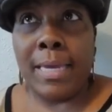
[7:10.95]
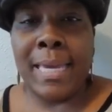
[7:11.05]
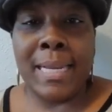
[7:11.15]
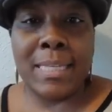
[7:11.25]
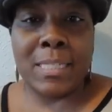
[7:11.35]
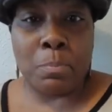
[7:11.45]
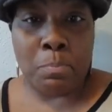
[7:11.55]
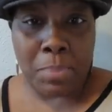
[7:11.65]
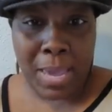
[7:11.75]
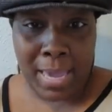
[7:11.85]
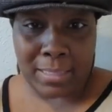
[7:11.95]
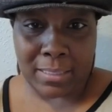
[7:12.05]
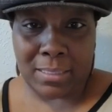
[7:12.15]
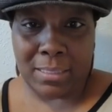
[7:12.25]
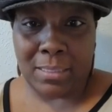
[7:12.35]
it is
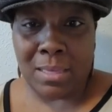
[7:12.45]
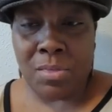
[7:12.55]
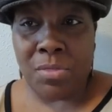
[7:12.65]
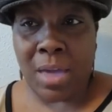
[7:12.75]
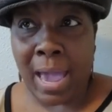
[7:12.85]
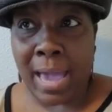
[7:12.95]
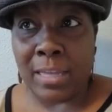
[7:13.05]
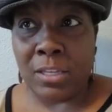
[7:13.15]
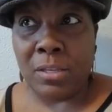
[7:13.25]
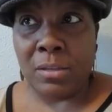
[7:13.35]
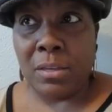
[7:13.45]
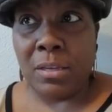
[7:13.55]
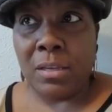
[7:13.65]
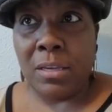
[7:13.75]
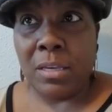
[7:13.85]
best that
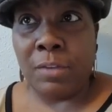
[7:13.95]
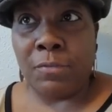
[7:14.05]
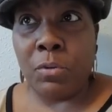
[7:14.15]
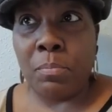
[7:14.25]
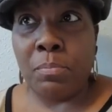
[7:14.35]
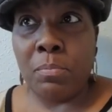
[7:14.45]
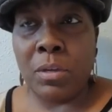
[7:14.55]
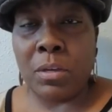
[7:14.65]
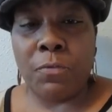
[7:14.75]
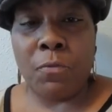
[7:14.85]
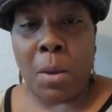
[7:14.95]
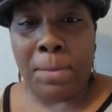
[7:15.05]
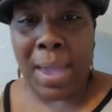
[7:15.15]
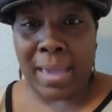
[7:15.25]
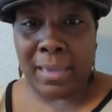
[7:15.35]
if you're looking for a
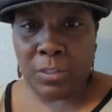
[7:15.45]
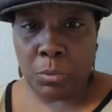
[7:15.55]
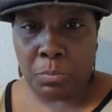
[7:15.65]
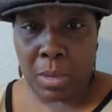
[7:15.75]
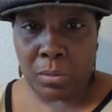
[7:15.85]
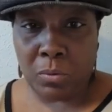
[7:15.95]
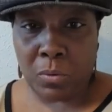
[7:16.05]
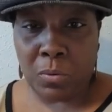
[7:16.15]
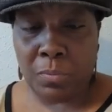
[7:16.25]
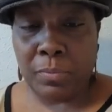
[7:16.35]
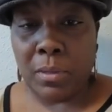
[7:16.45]
package bundle,